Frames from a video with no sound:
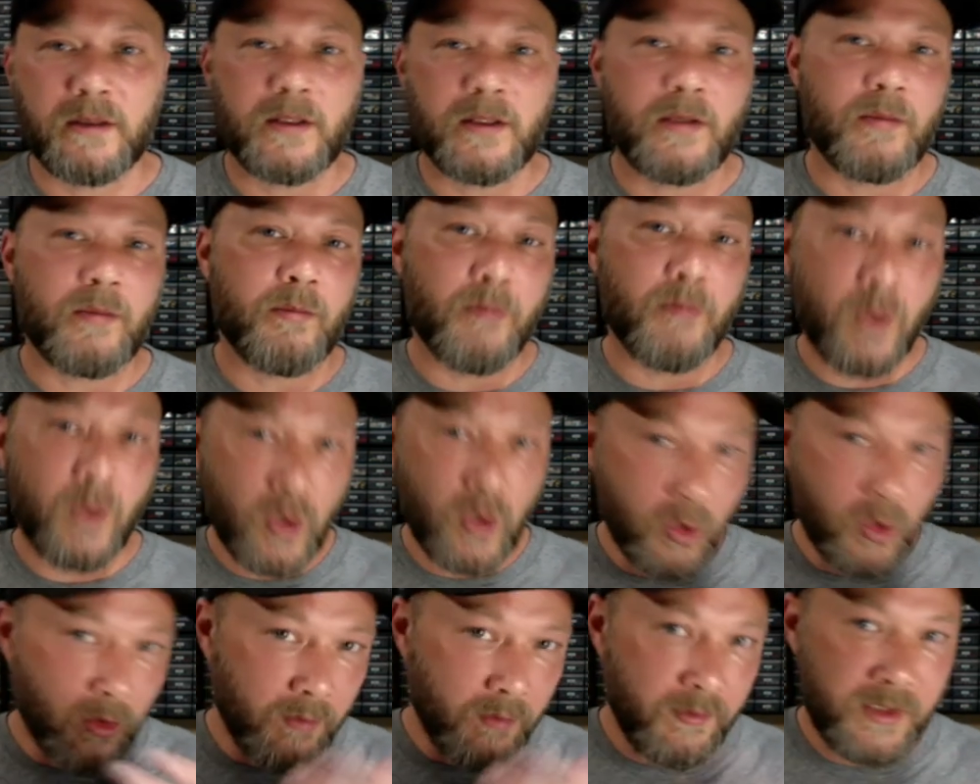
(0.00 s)

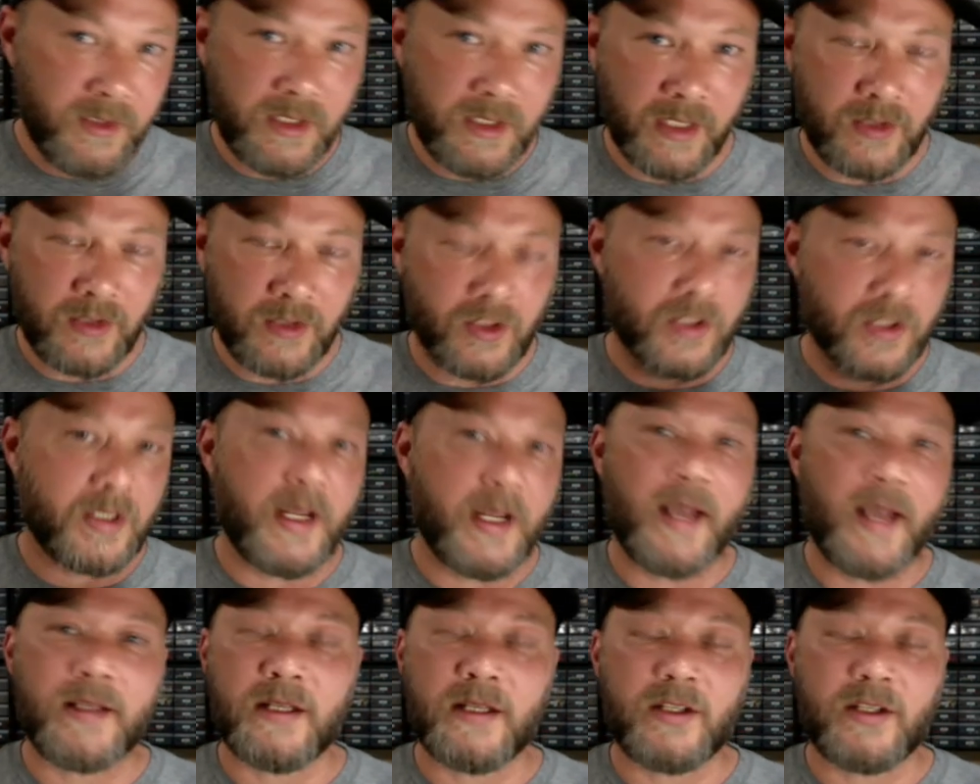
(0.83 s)
moves, I just
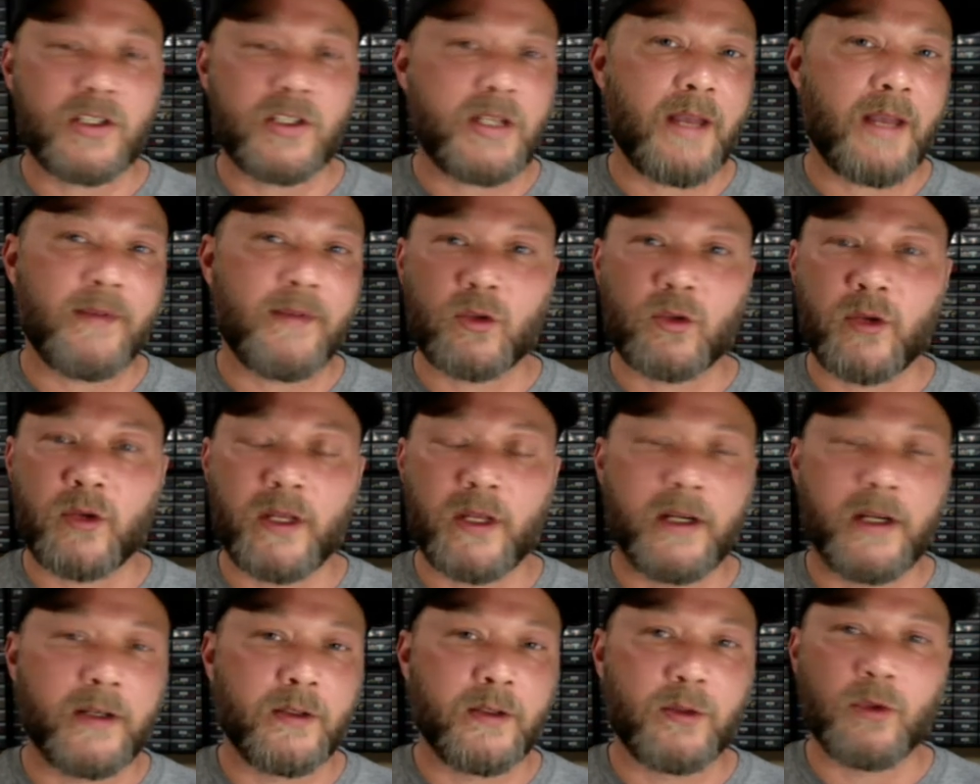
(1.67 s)
haven't
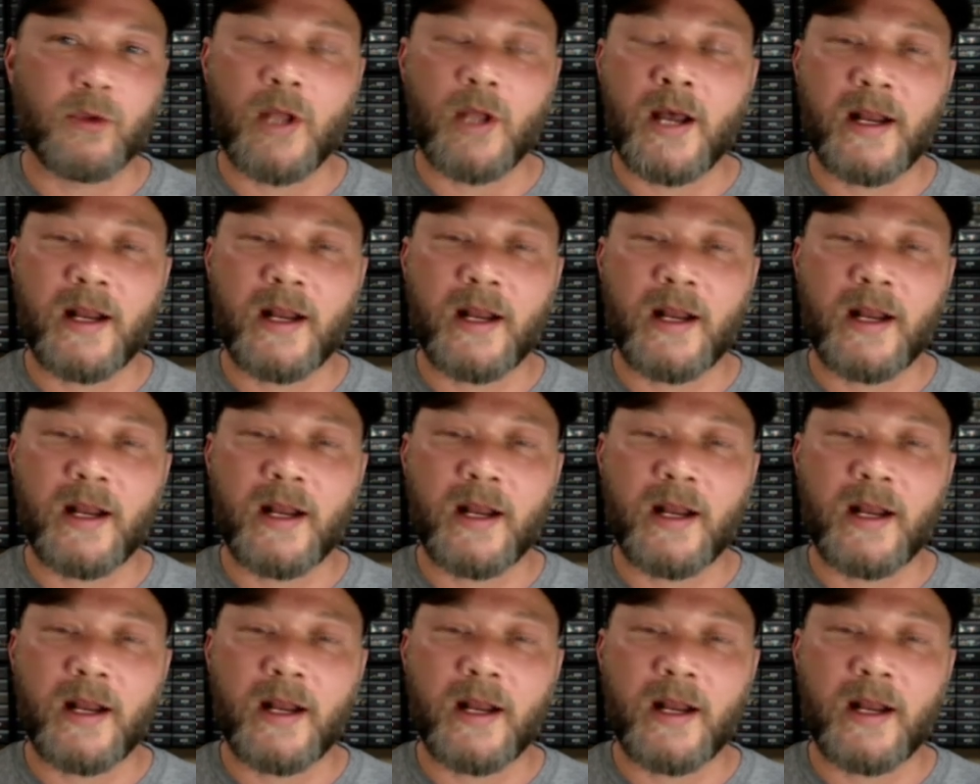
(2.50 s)
created a new lot,